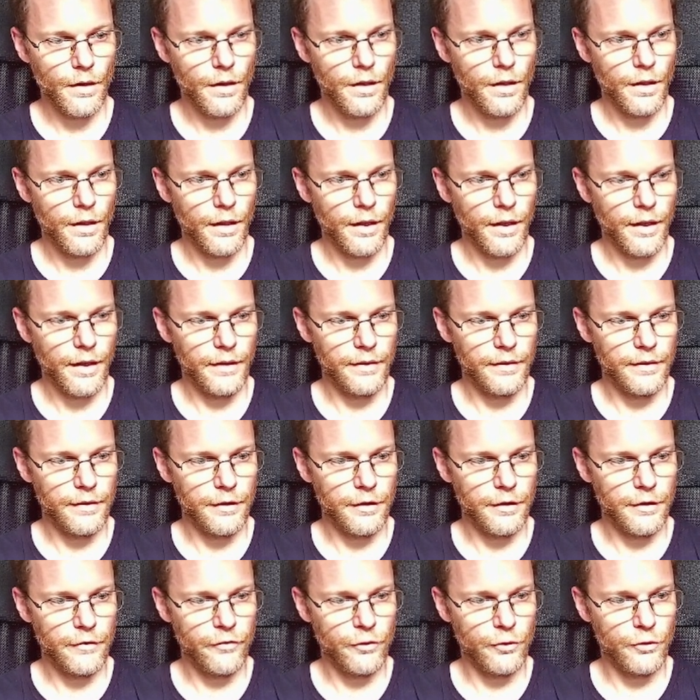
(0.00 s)
And
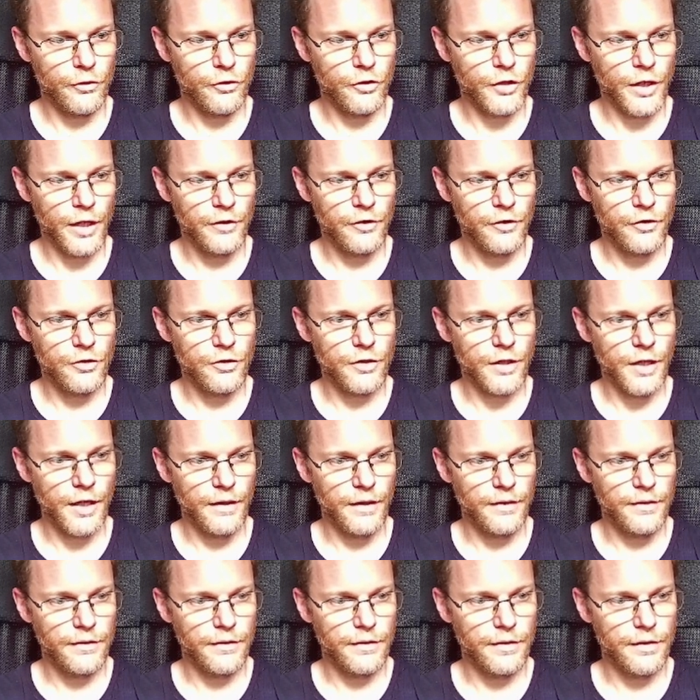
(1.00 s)
if you change
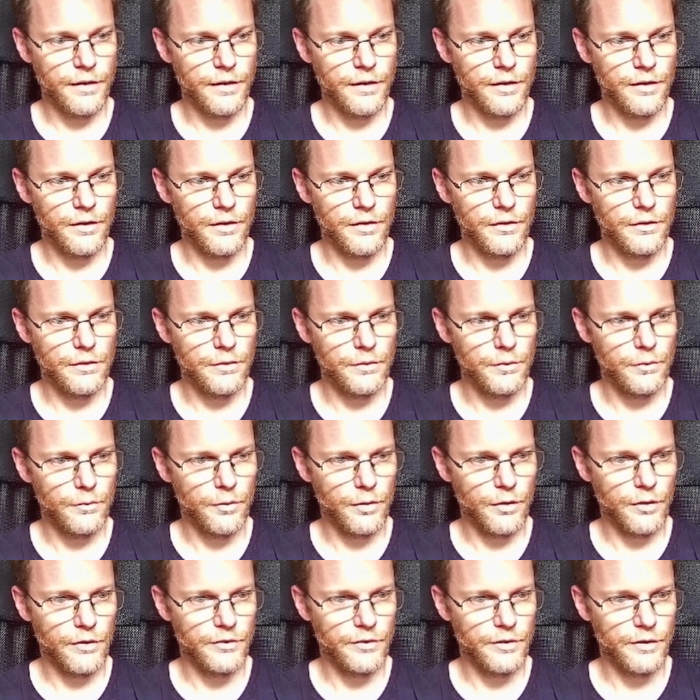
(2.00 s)
that here, where
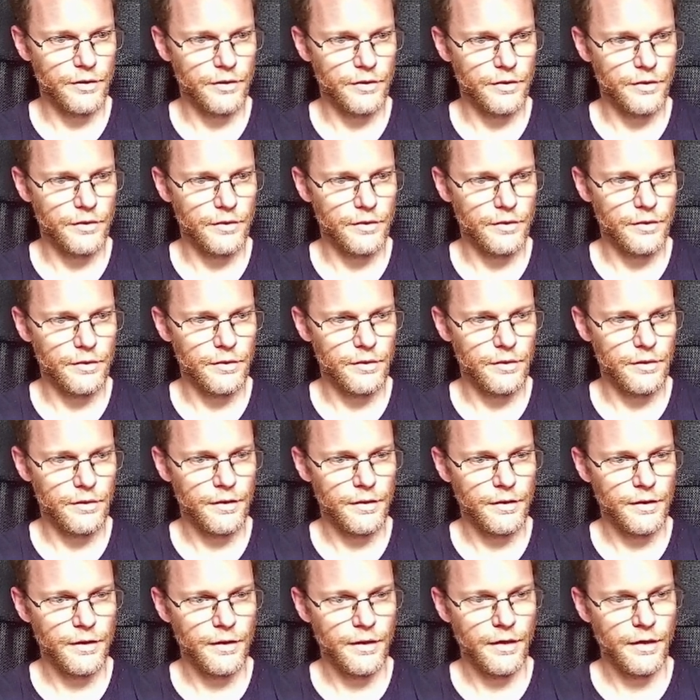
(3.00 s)
is it?
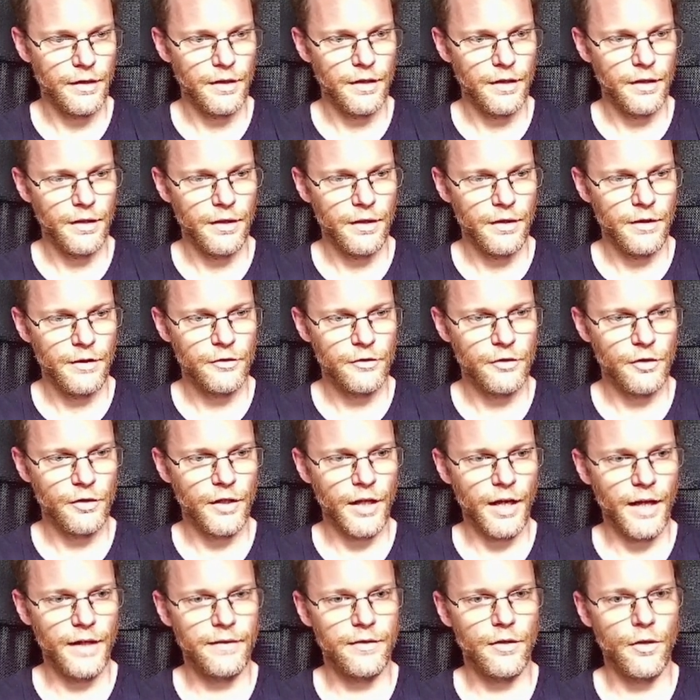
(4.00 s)
So
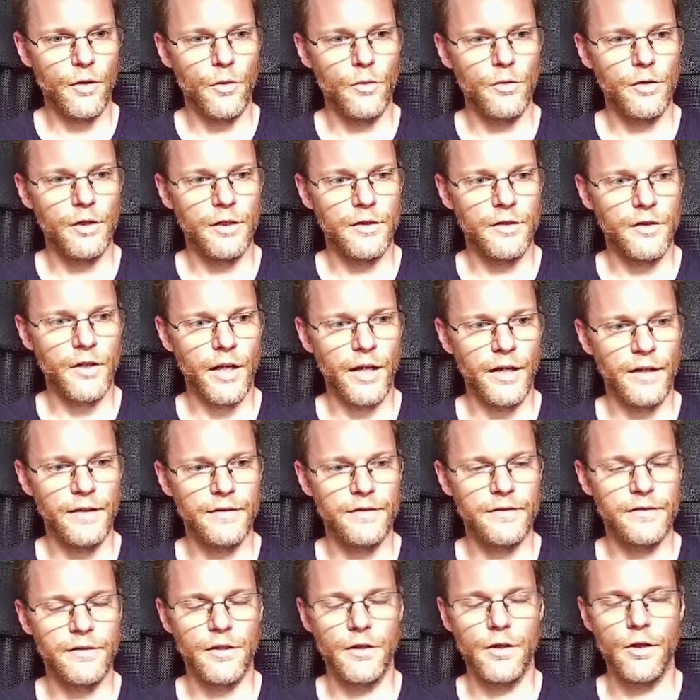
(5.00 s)
that only takes
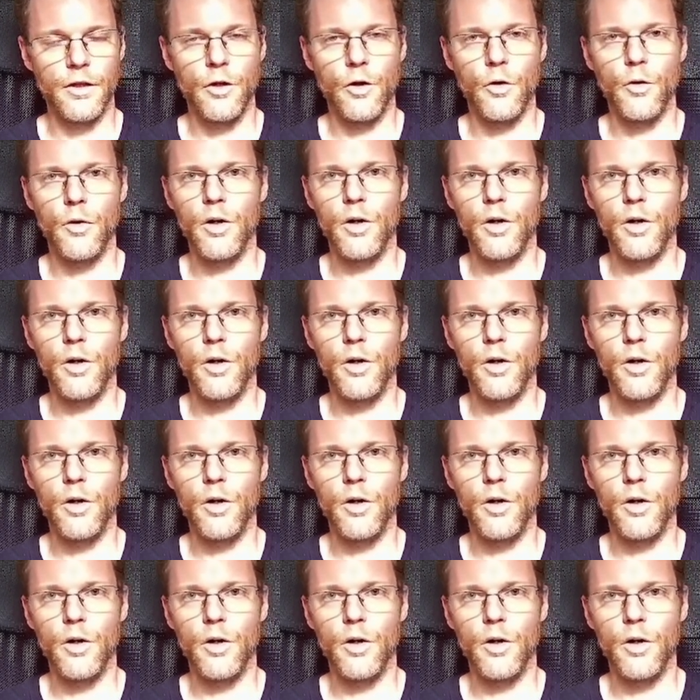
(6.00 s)
the lower